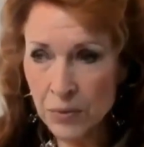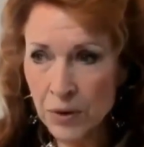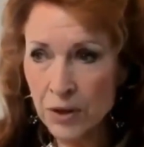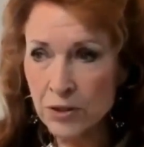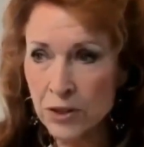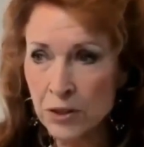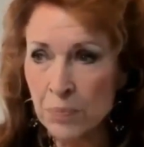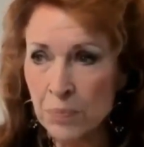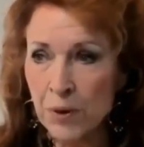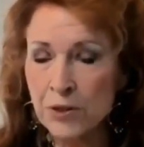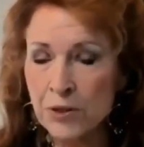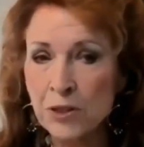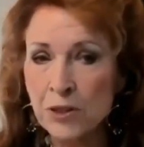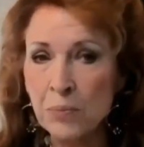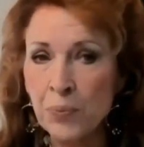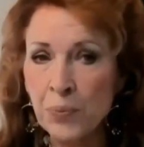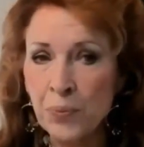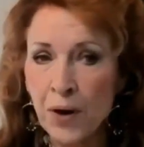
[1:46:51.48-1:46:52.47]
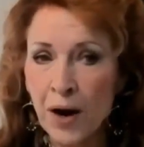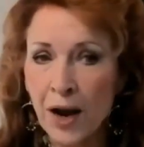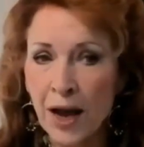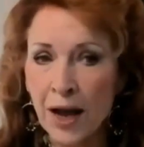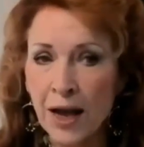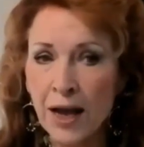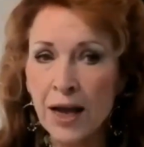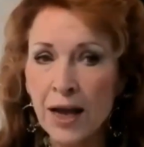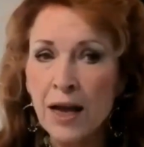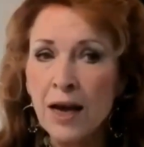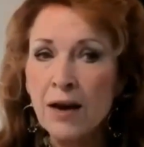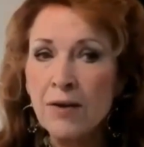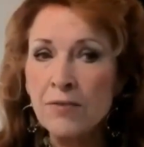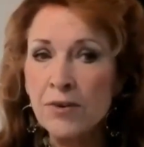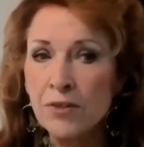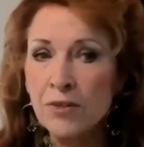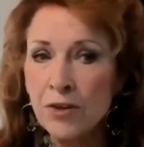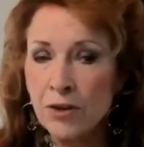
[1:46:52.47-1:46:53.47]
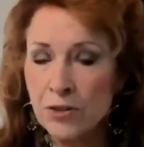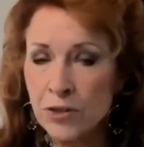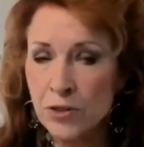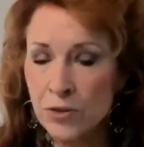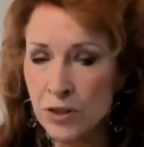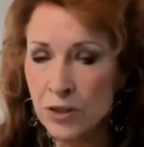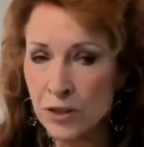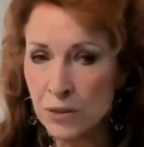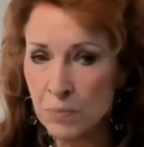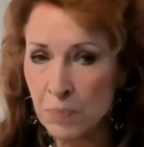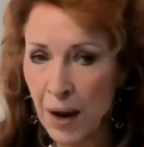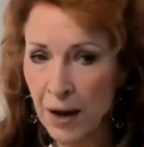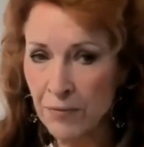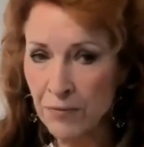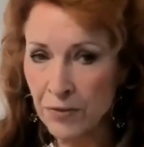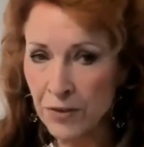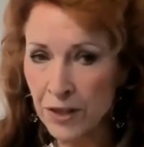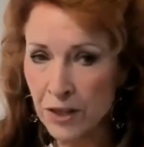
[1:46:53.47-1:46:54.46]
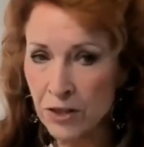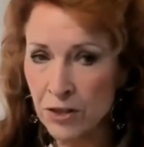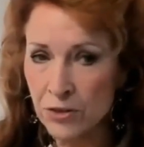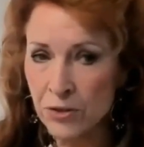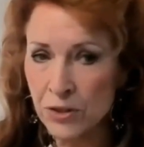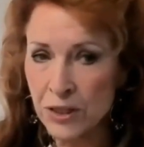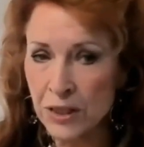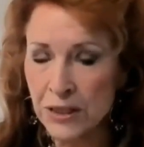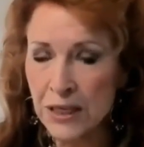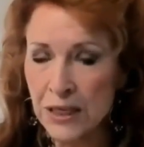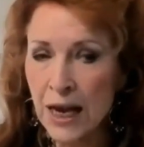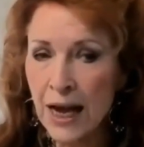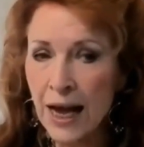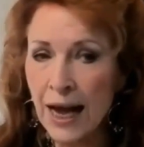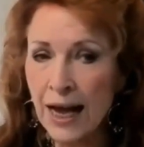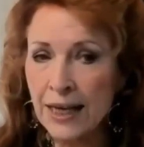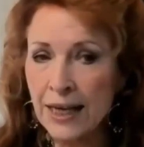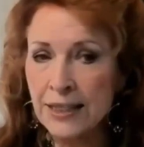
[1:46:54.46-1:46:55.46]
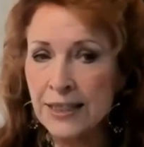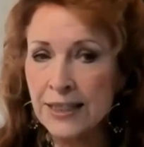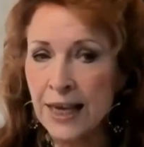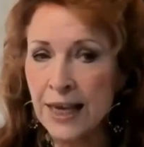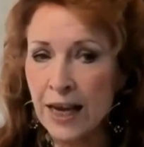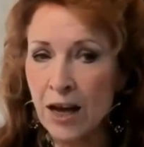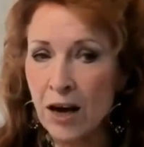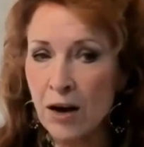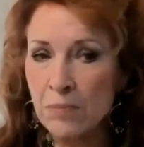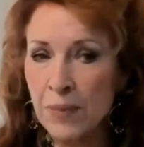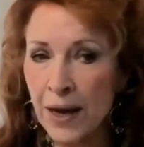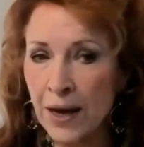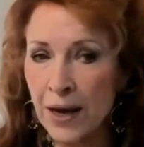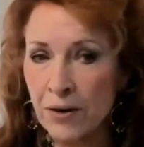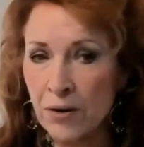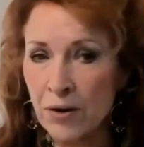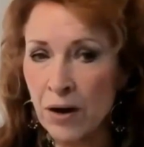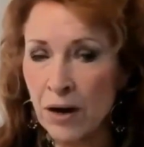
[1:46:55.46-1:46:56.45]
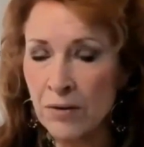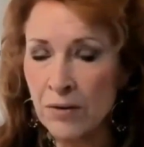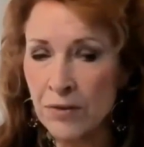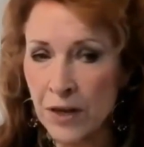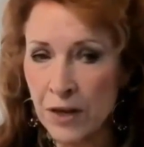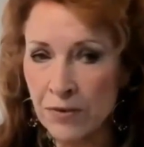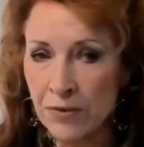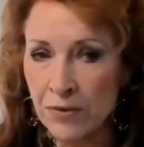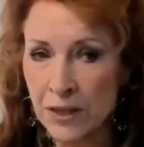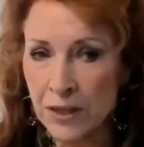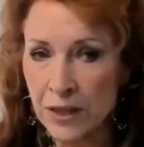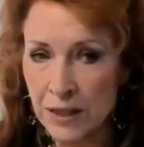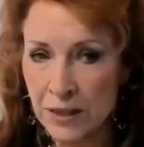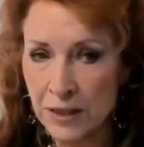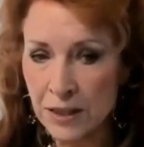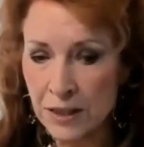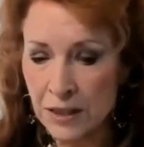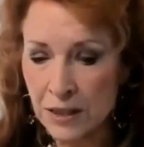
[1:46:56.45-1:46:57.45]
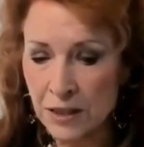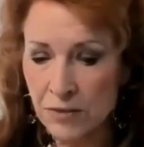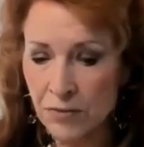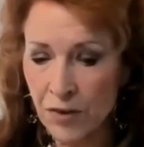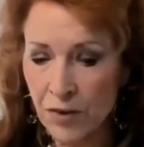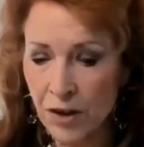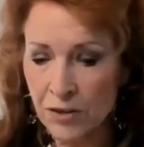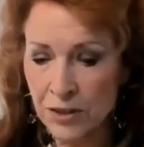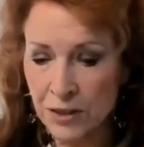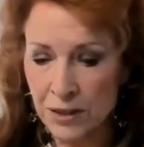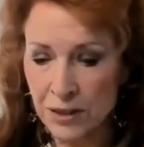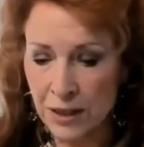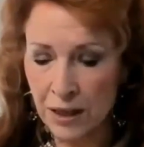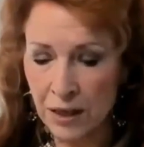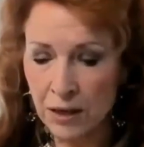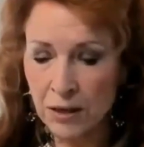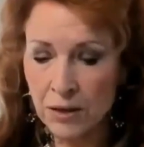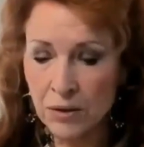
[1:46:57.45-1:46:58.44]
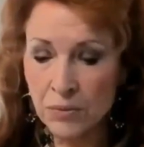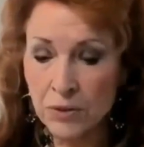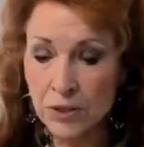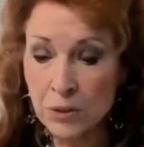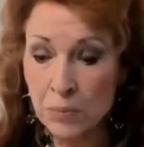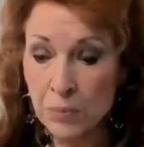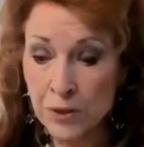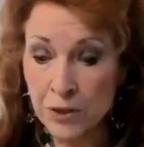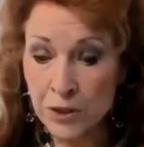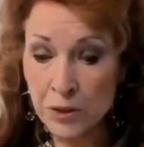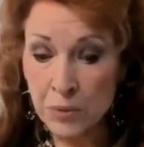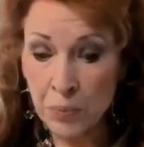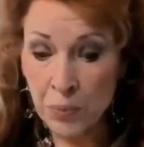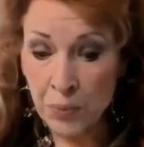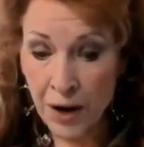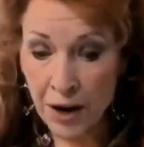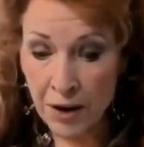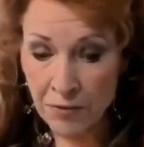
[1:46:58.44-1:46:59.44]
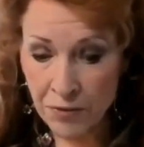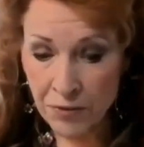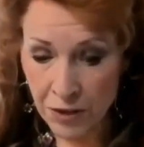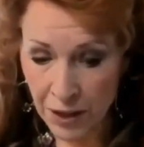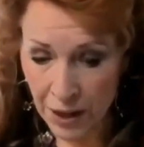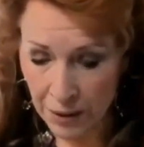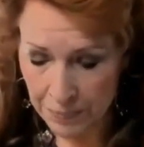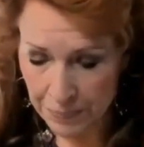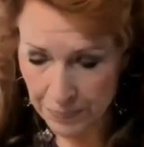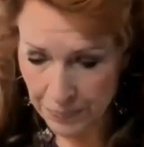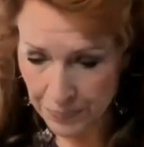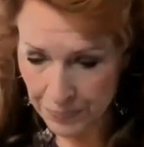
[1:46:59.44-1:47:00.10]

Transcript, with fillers: We are supposed to pray for those who despitefully use us and say all manner of evil against us falsely. We're supposed to pray for them.